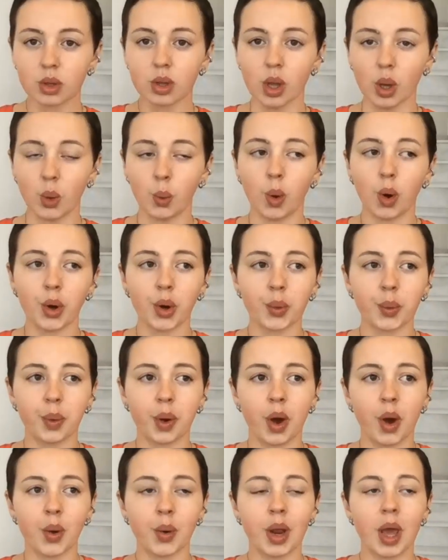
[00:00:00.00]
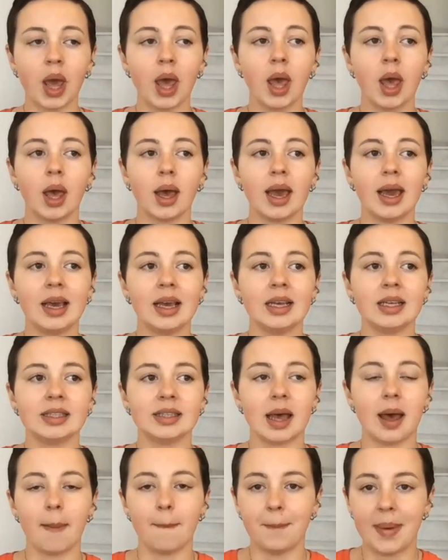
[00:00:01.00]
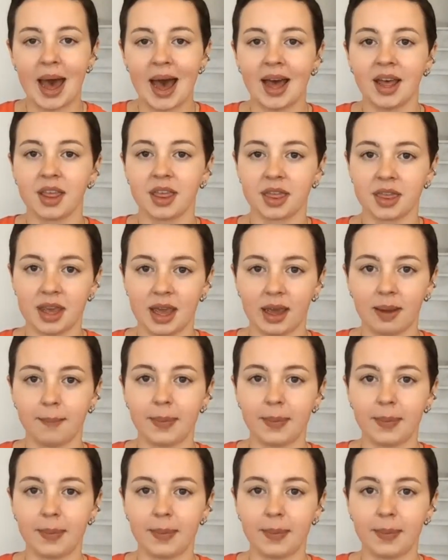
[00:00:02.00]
quote unquote, is a bad thing,